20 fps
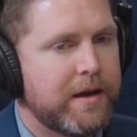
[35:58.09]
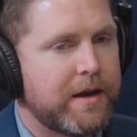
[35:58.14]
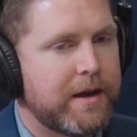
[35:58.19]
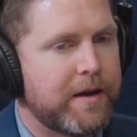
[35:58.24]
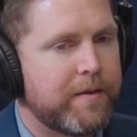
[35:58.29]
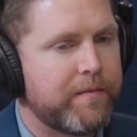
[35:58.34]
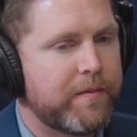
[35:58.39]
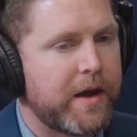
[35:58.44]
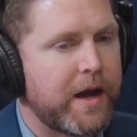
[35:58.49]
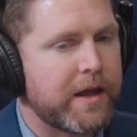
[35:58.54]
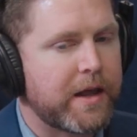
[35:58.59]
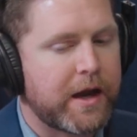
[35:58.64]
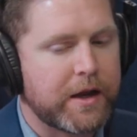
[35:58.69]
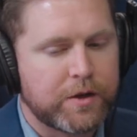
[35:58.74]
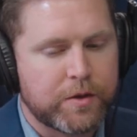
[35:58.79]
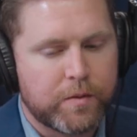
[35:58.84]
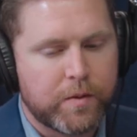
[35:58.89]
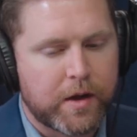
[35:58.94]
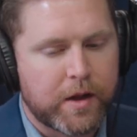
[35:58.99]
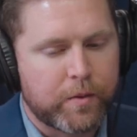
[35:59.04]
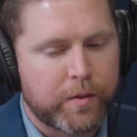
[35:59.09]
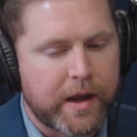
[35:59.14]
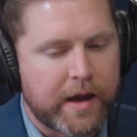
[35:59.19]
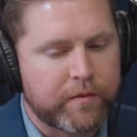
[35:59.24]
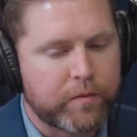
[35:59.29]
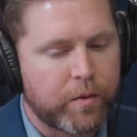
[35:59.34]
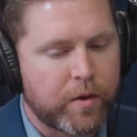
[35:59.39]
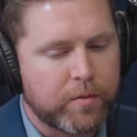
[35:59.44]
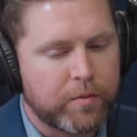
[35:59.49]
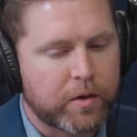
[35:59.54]
We
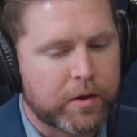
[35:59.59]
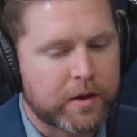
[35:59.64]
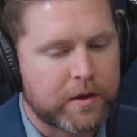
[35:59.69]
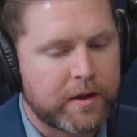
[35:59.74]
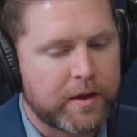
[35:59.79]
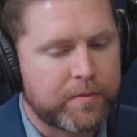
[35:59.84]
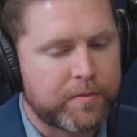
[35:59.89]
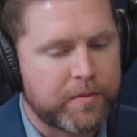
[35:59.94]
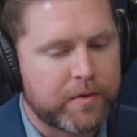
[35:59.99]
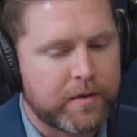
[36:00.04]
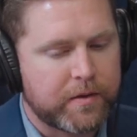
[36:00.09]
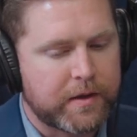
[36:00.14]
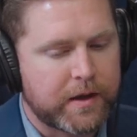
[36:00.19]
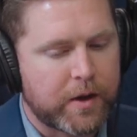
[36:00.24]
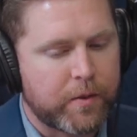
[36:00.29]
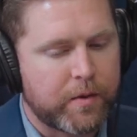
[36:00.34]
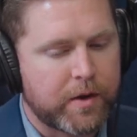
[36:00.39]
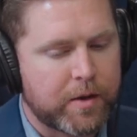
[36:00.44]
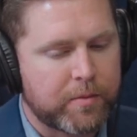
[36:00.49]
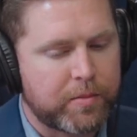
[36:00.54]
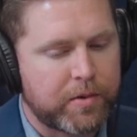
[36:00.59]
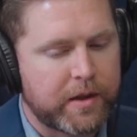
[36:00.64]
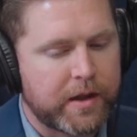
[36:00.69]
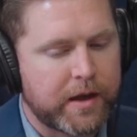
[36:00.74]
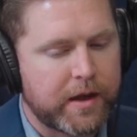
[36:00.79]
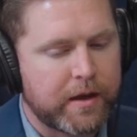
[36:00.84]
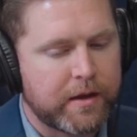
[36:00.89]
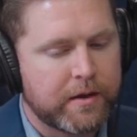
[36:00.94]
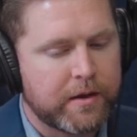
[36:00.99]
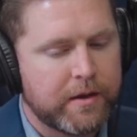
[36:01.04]
have one more clip that I want to
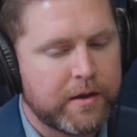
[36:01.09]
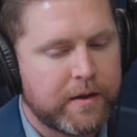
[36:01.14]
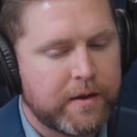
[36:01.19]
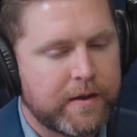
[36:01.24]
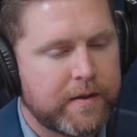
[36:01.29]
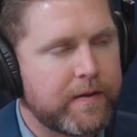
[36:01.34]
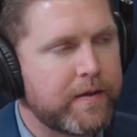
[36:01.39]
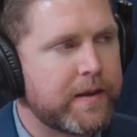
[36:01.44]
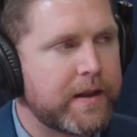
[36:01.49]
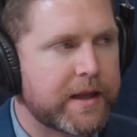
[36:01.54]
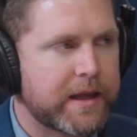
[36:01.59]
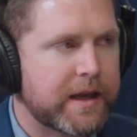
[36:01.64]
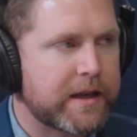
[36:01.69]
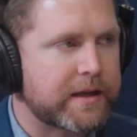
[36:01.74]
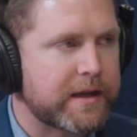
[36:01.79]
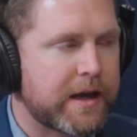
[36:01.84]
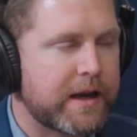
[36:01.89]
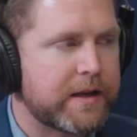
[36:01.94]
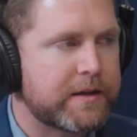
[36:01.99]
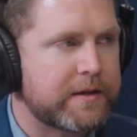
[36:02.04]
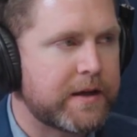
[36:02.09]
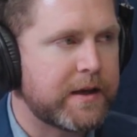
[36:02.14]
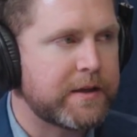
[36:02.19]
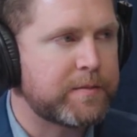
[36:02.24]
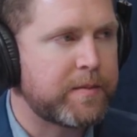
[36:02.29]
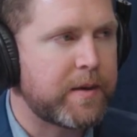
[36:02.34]
play that, again, kind of ties